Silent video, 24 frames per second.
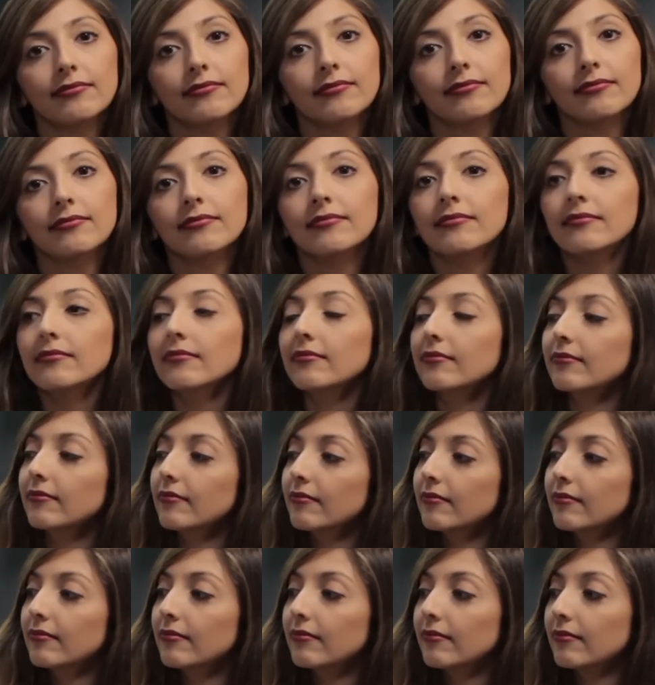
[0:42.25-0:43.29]

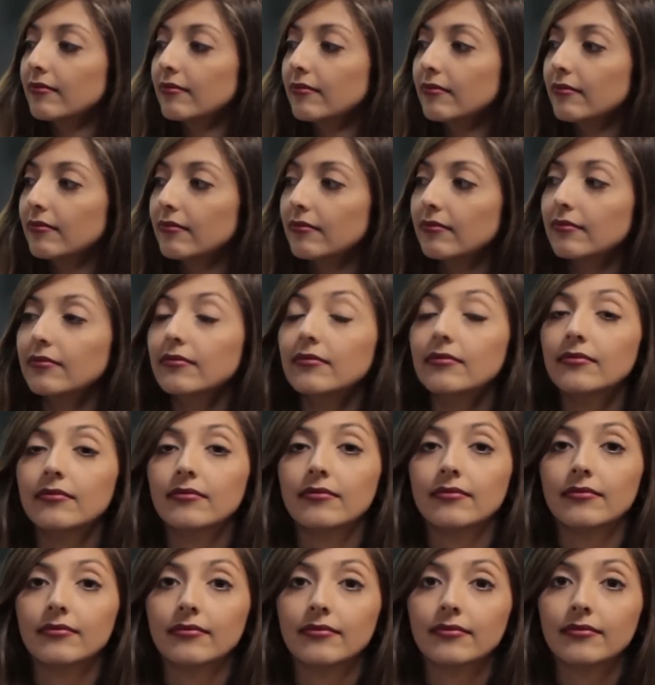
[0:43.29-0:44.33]

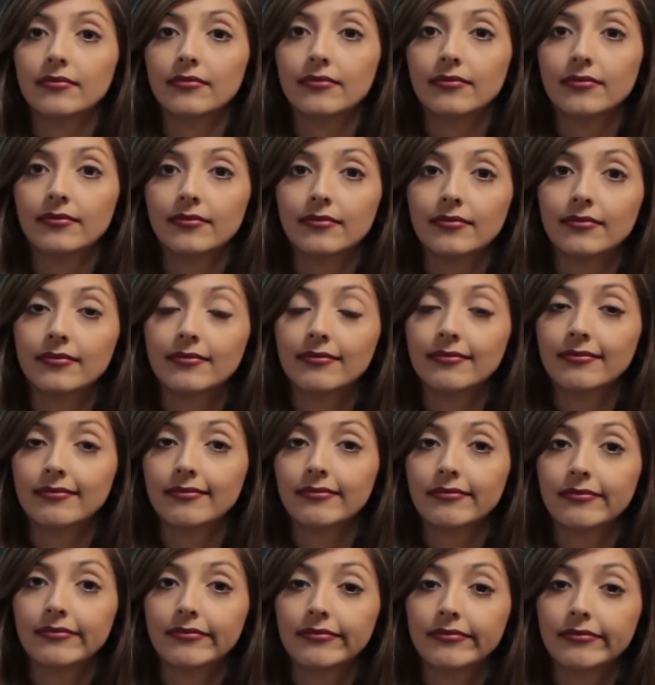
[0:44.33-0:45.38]

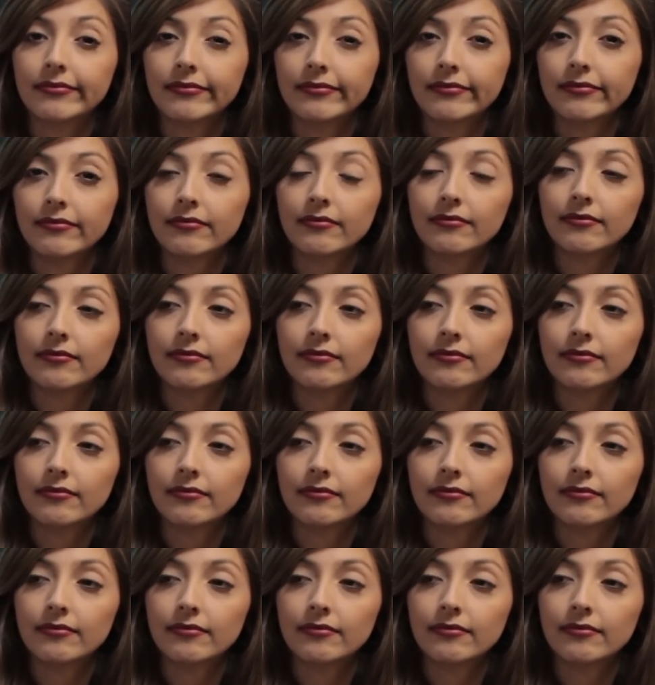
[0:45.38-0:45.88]
No words are spoken by the person on screen.